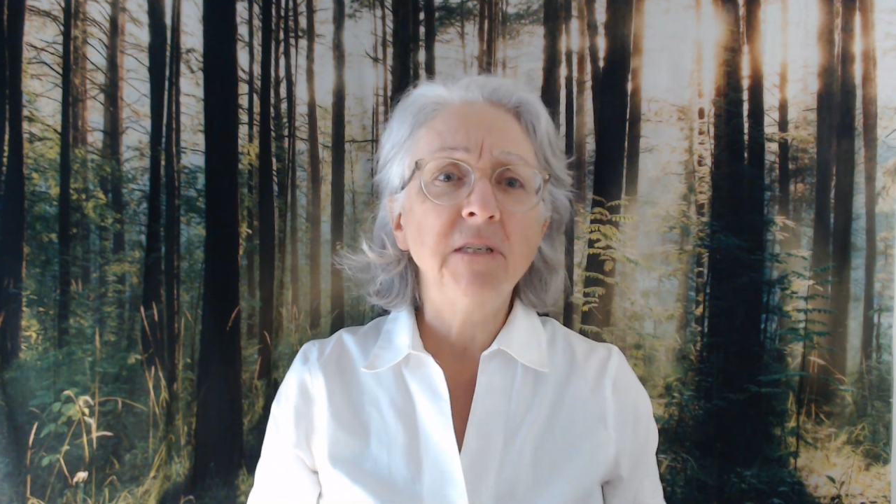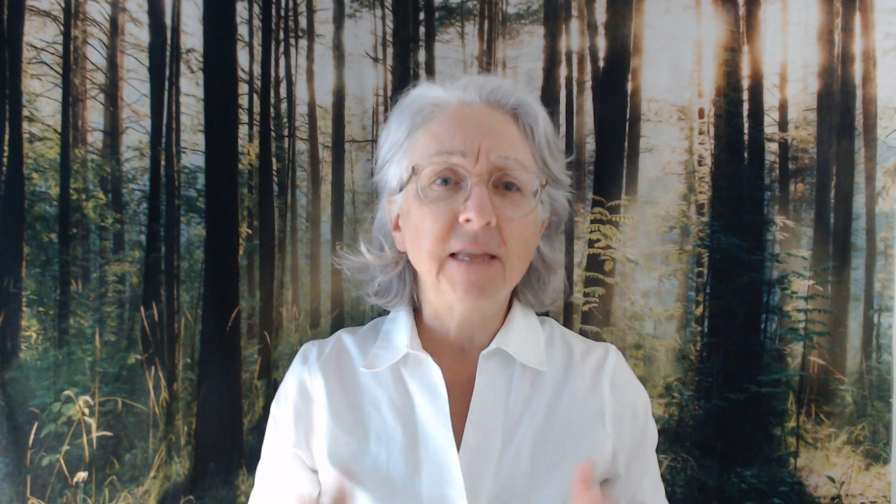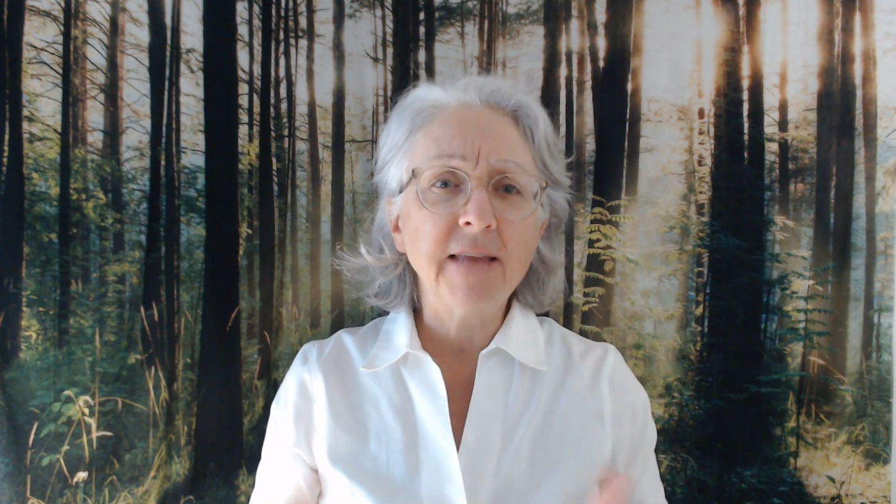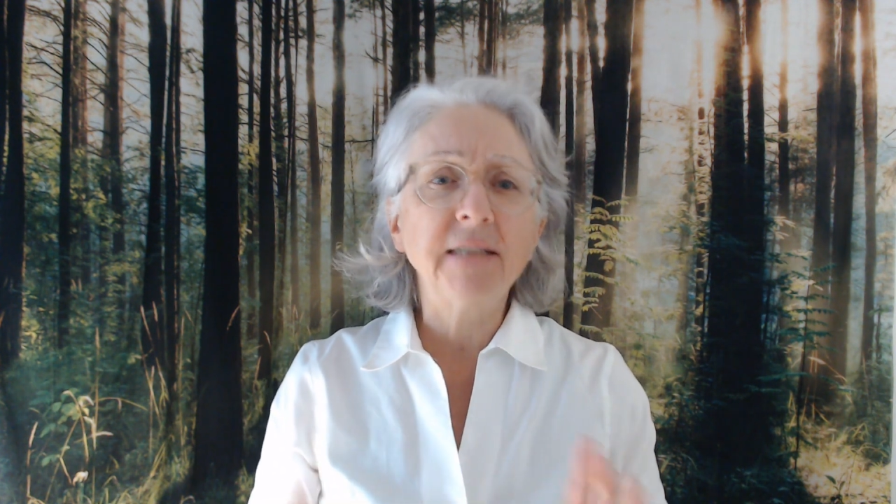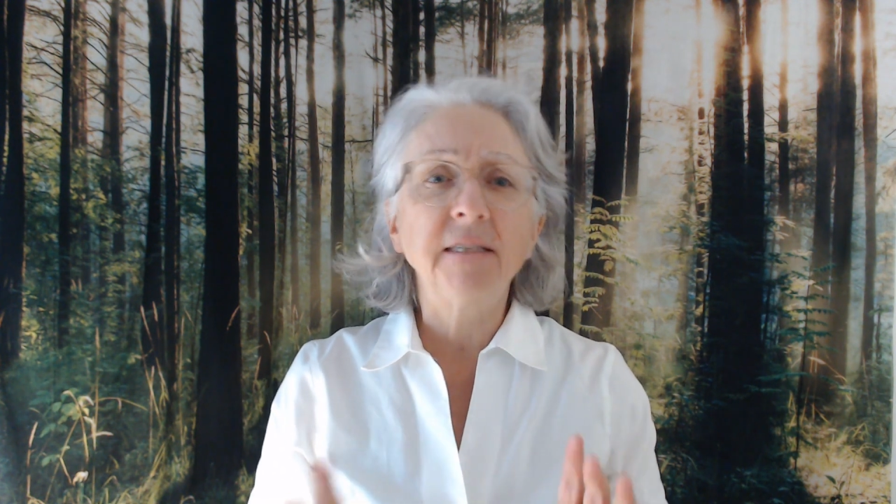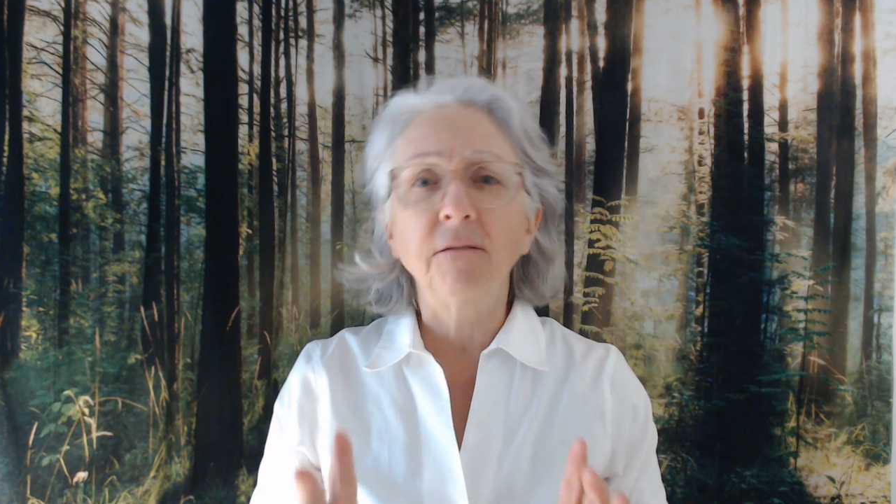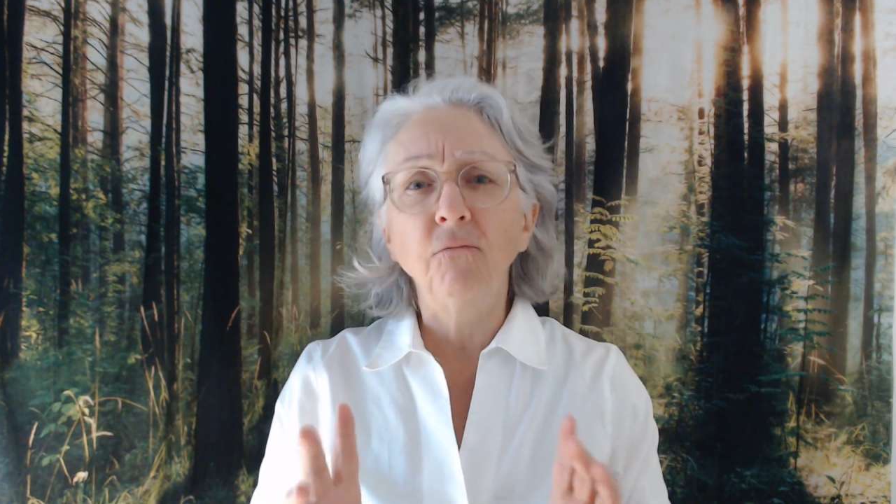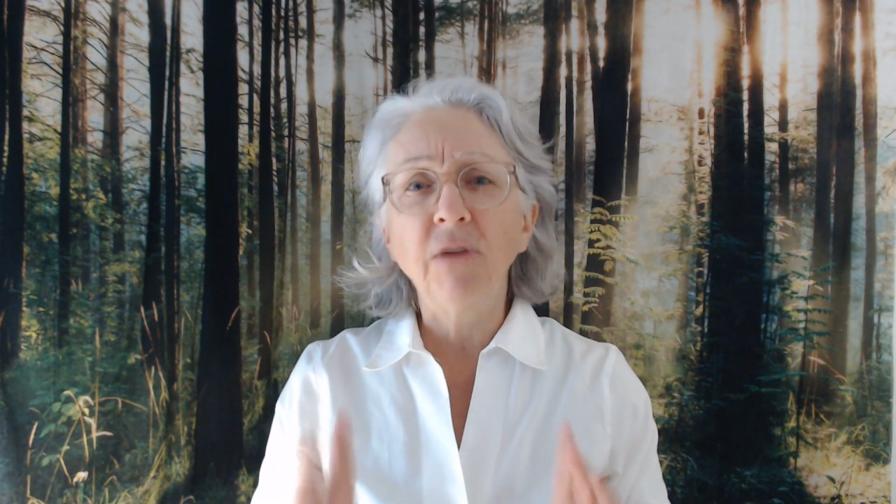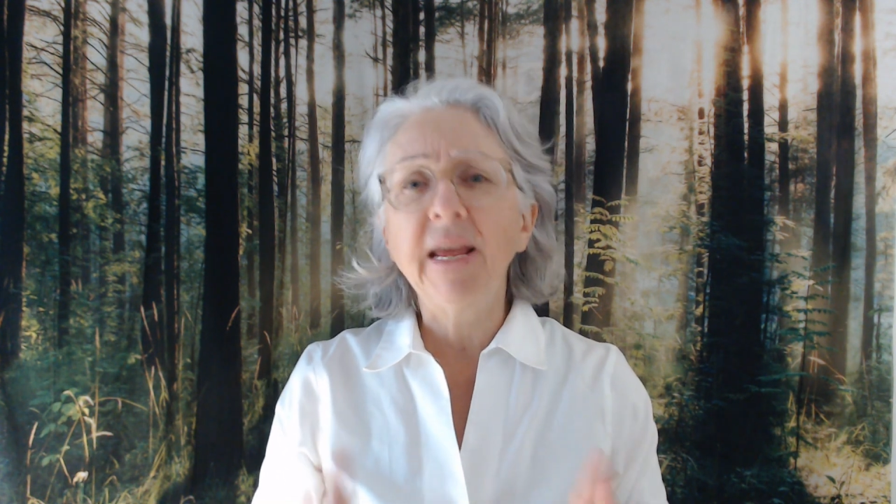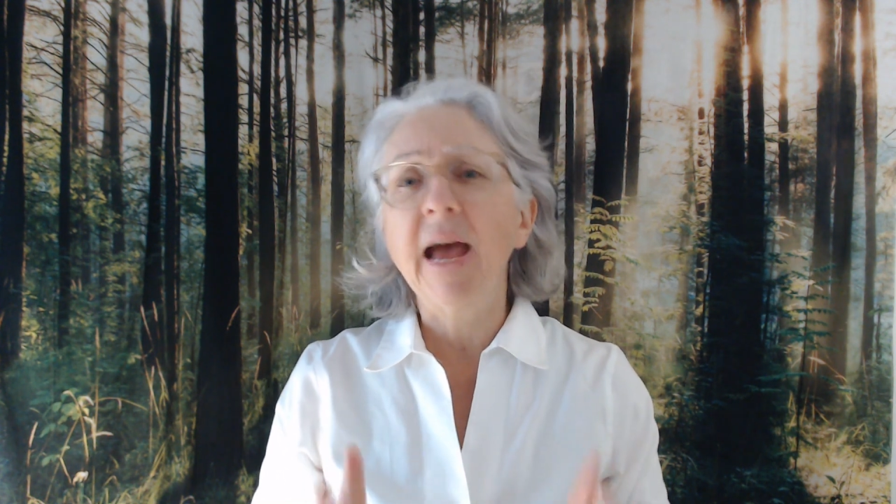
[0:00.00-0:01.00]
then that's
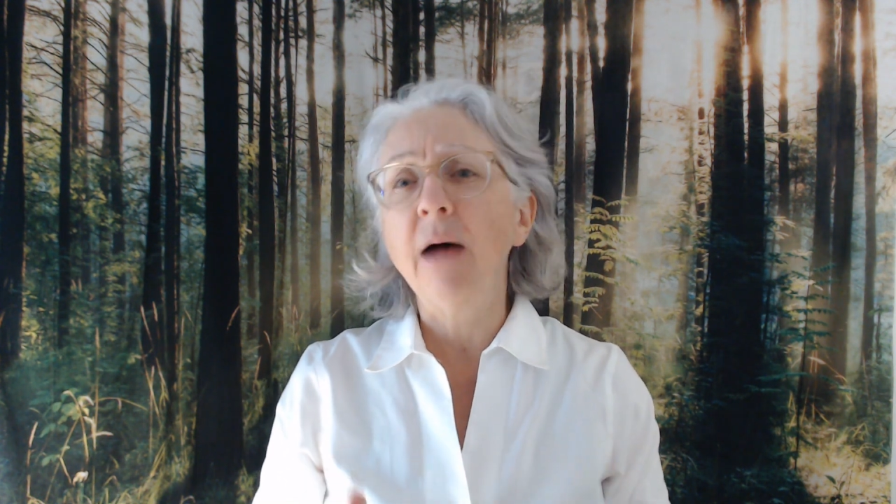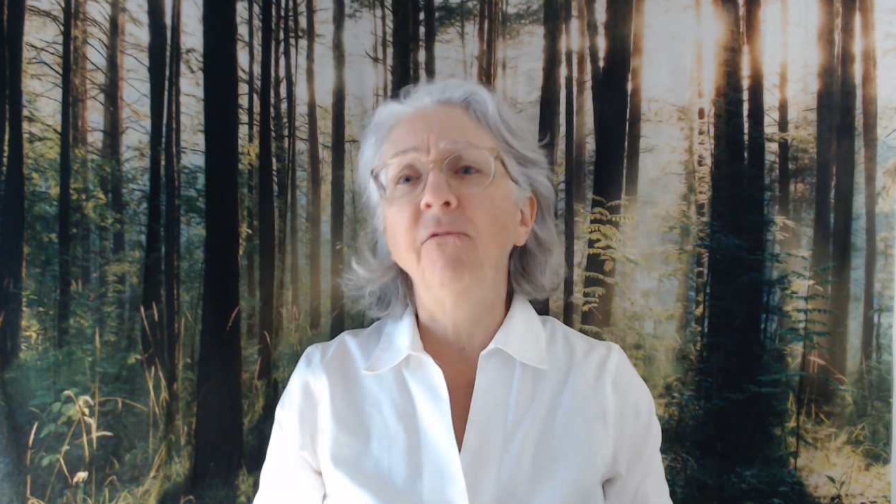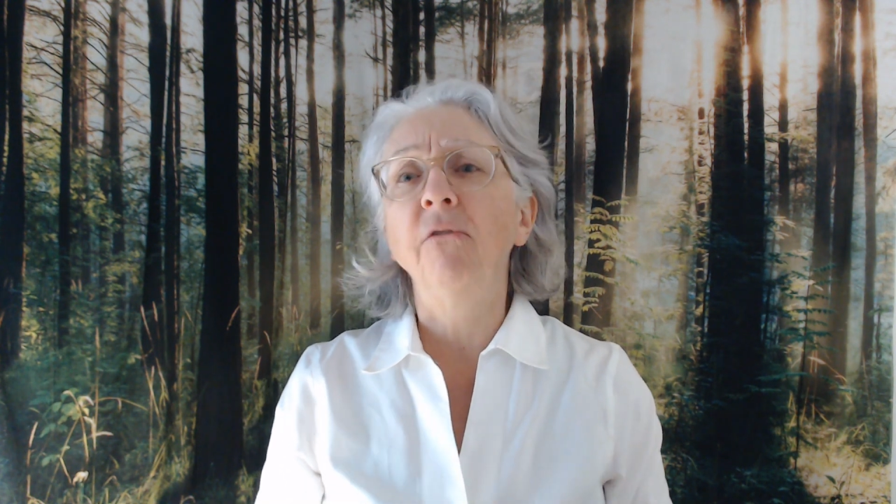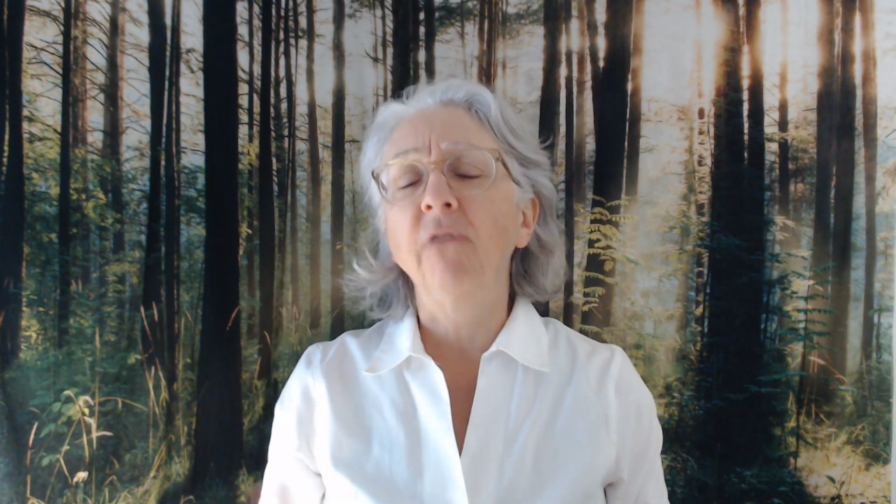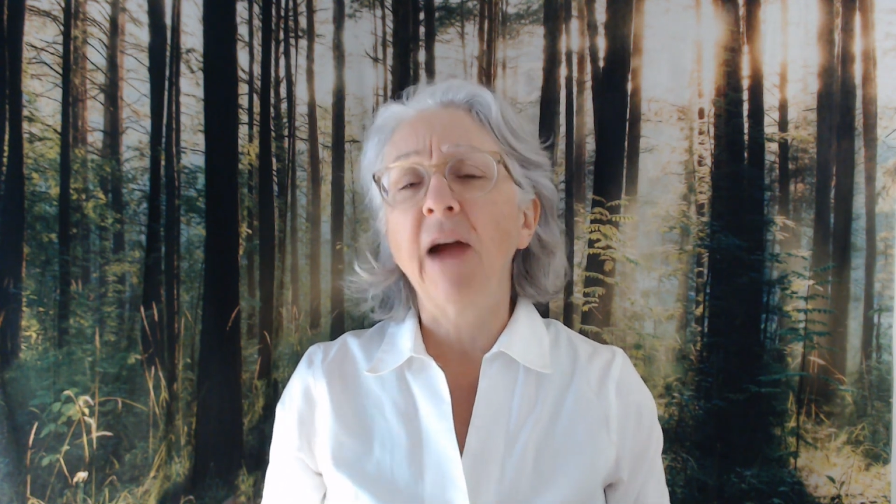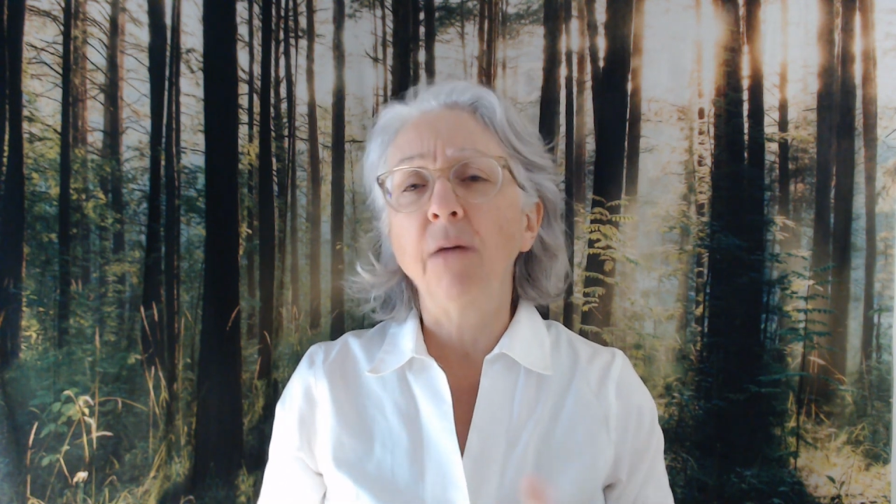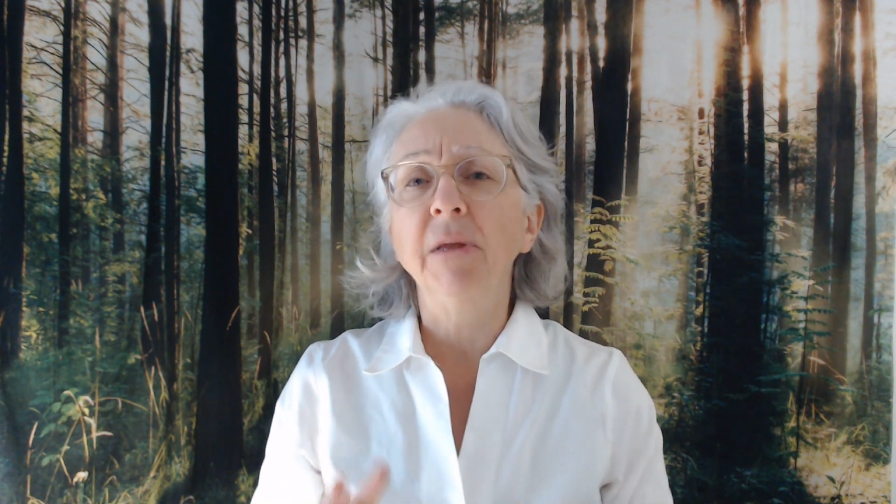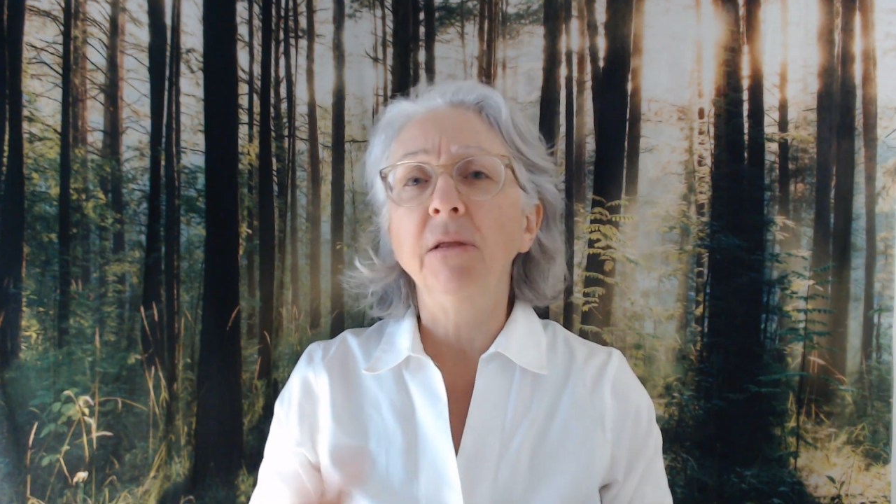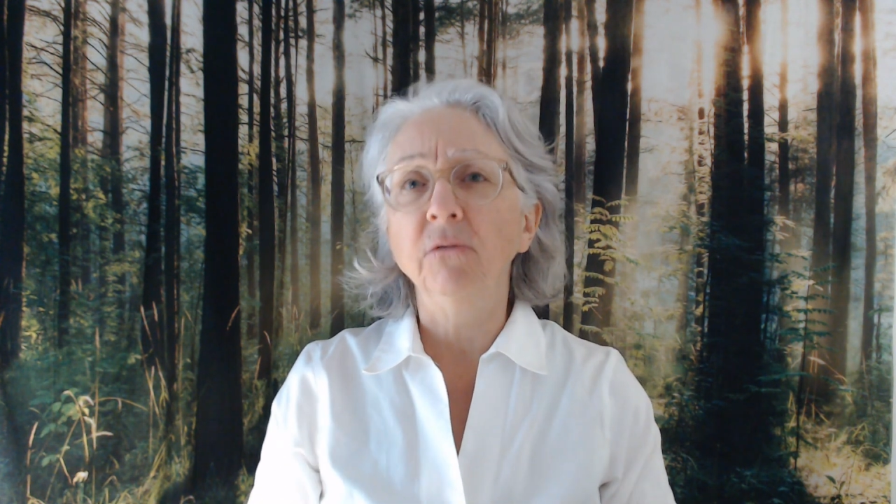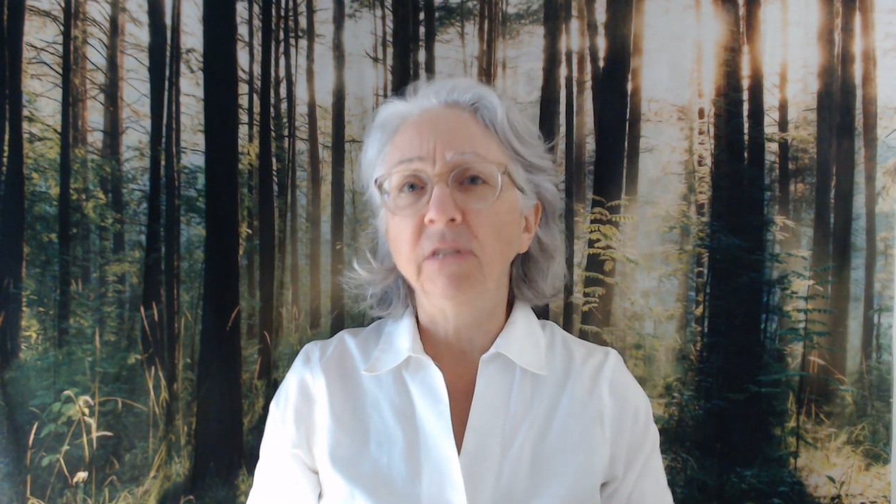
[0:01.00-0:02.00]
really helpful for
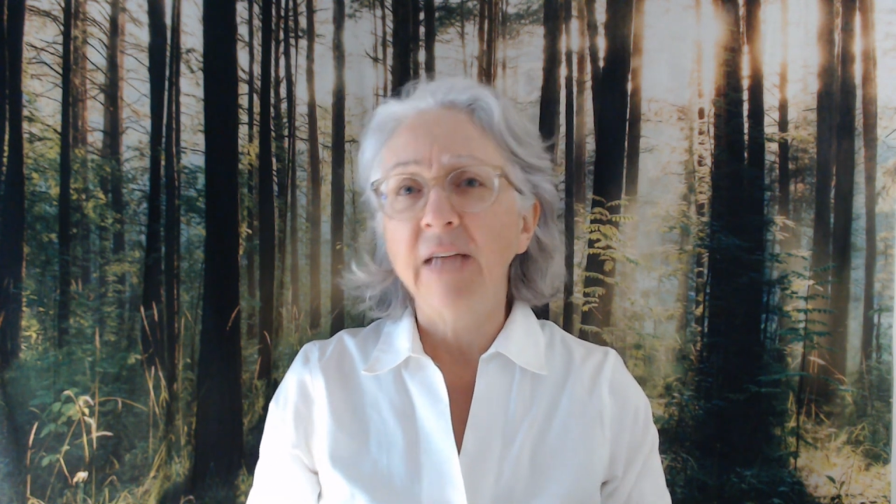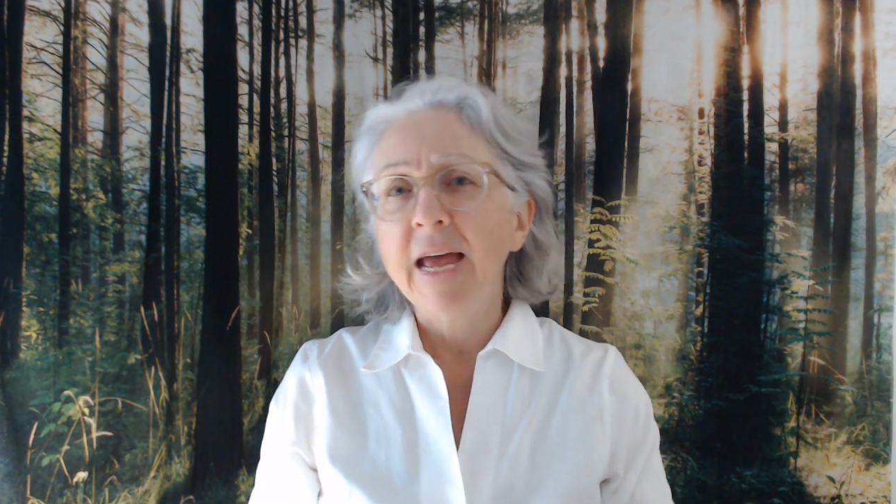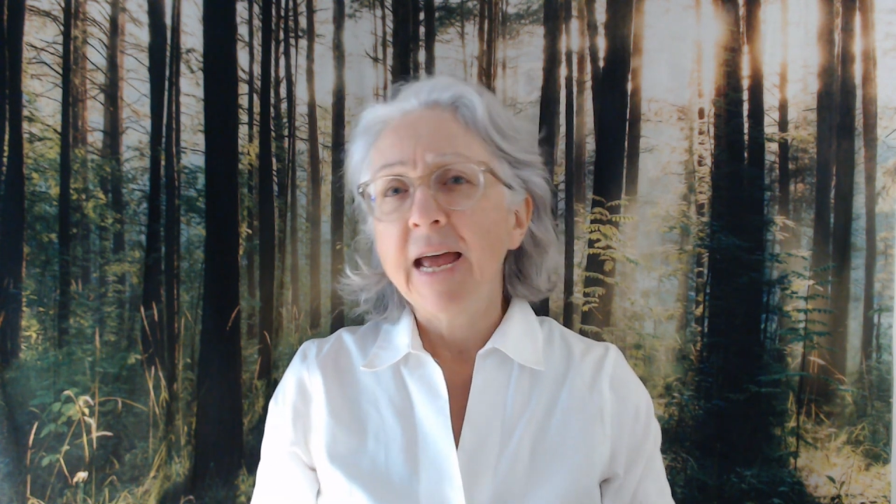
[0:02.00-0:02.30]
helping those